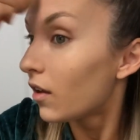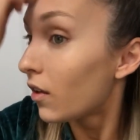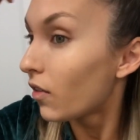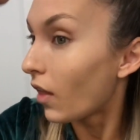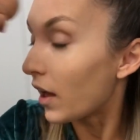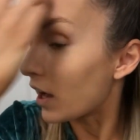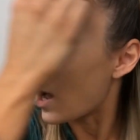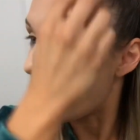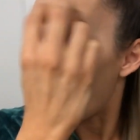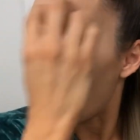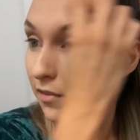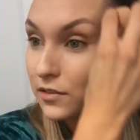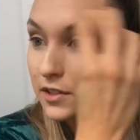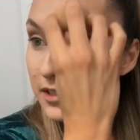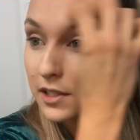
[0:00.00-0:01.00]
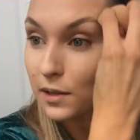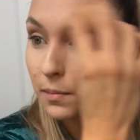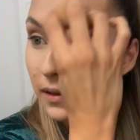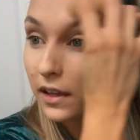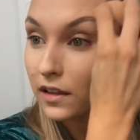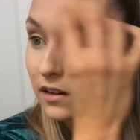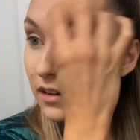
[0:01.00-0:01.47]
like I have to sleep
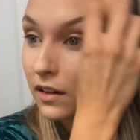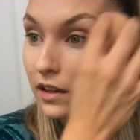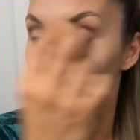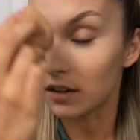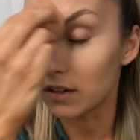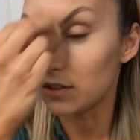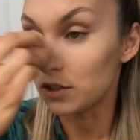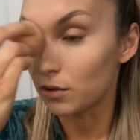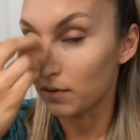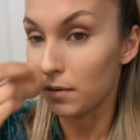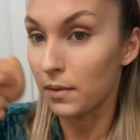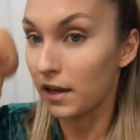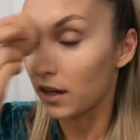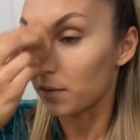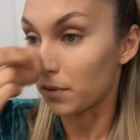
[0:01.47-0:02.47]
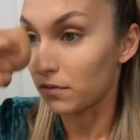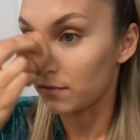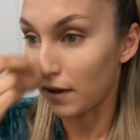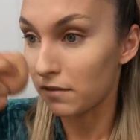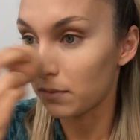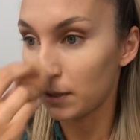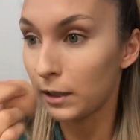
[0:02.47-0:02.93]
in and do my makeup in
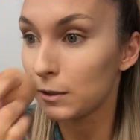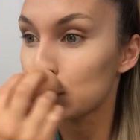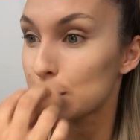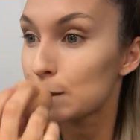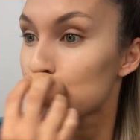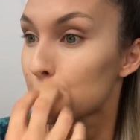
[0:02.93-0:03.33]
5 minutes.